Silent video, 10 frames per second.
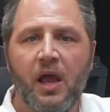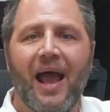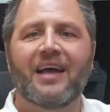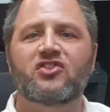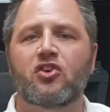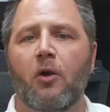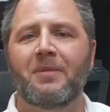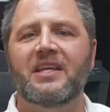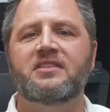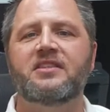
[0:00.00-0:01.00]
Escrow
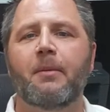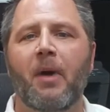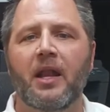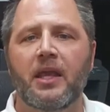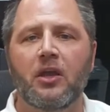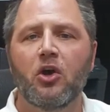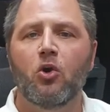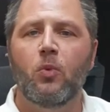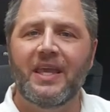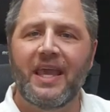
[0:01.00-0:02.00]
means the money.
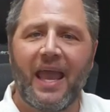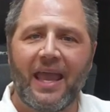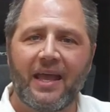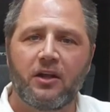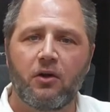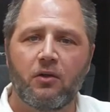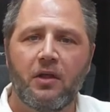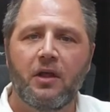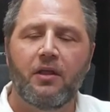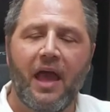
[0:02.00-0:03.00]
We
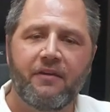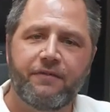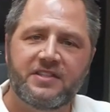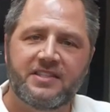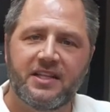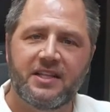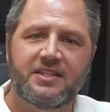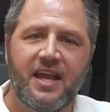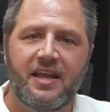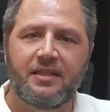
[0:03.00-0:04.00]
handle and
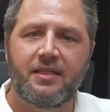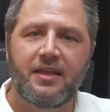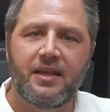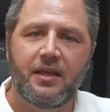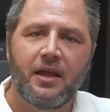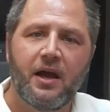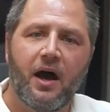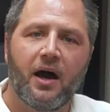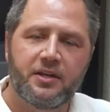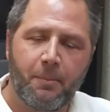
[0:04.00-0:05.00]
facilitate the uh,